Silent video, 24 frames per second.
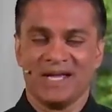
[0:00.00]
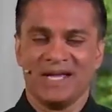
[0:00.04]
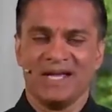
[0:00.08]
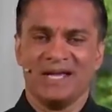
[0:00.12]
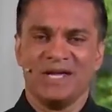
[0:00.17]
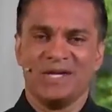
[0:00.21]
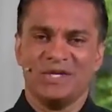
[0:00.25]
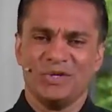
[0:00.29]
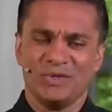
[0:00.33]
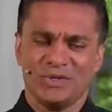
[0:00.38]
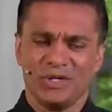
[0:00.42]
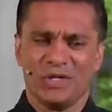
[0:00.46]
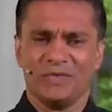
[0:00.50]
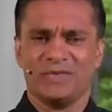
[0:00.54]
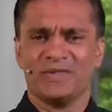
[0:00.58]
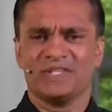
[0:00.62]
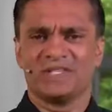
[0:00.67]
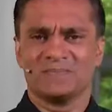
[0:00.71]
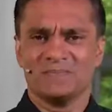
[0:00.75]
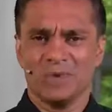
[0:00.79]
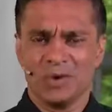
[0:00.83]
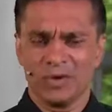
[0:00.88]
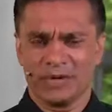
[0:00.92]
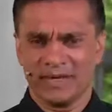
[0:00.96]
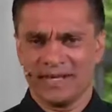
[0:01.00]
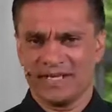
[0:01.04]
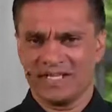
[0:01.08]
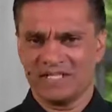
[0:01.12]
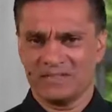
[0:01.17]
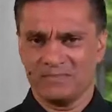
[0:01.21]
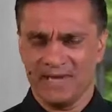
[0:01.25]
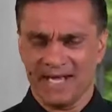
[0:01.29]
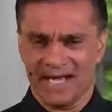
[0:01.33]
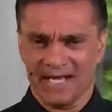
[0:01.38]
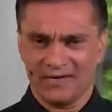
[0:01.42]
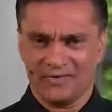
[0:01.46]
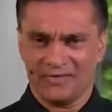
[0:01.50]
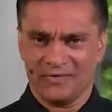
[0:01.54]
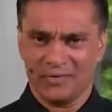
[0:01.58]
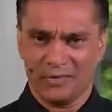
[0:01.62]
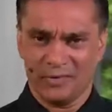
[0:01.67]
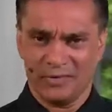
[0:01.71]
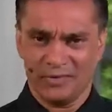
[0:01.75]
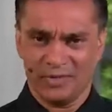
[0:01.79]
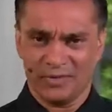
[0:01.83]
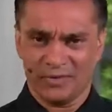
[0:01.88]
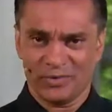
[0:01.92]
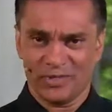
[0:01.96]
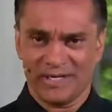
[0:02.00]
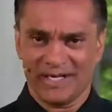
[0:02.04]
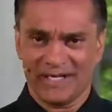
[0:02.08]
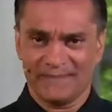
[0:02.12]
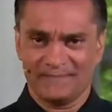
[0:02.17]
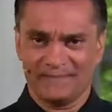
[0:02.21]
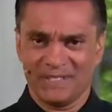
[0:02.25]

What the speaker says: You know that smoking's bad for you, right?